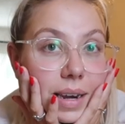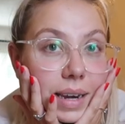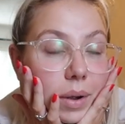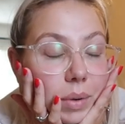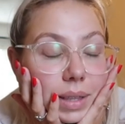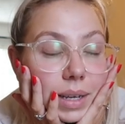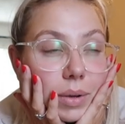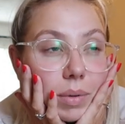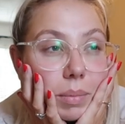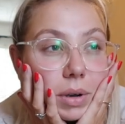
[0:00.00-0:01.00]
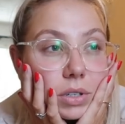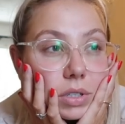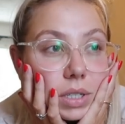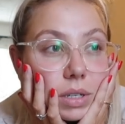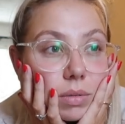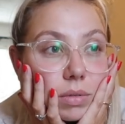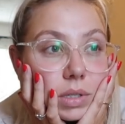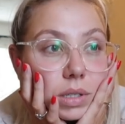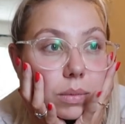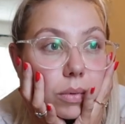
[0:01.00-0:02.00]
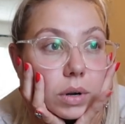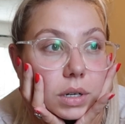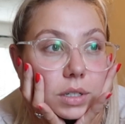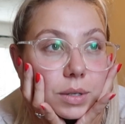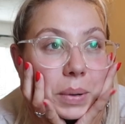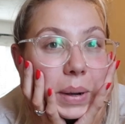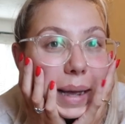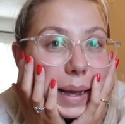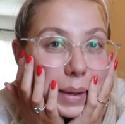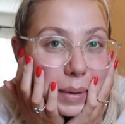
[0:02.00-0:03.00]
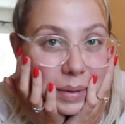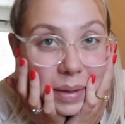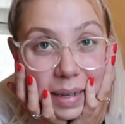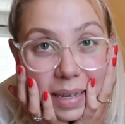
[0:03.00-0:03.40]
Now we're thinking we might just do the ones in the porch as well.